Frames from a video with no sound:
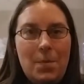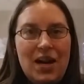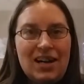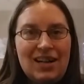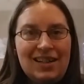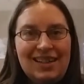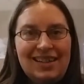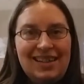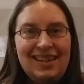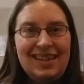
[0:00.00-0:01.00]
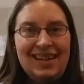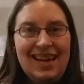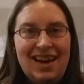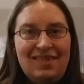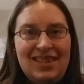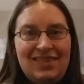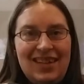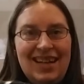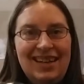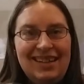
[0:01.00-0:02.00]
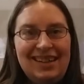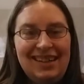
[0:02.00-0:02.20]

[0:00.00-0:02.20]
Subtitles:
bigger in captivity.